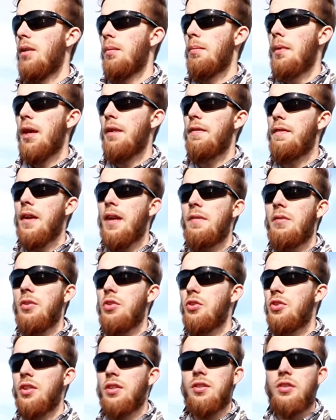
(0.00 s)
My favorite
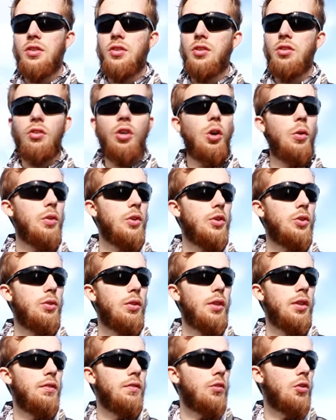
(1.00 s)
is just a slow
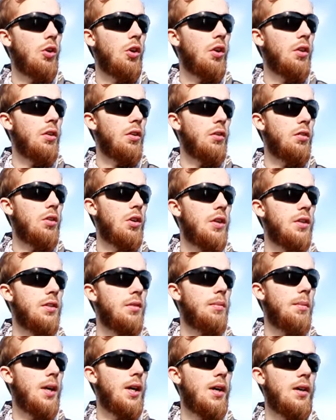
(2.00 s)
retrieve, crawl it across
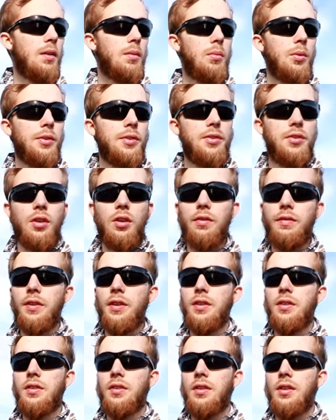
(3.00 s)
the bottom or the
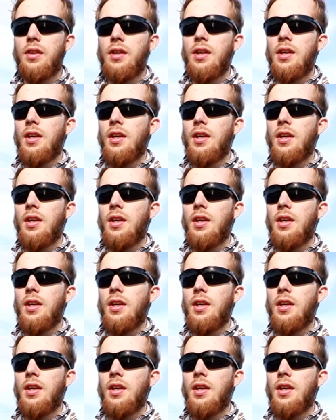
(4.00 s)
surface,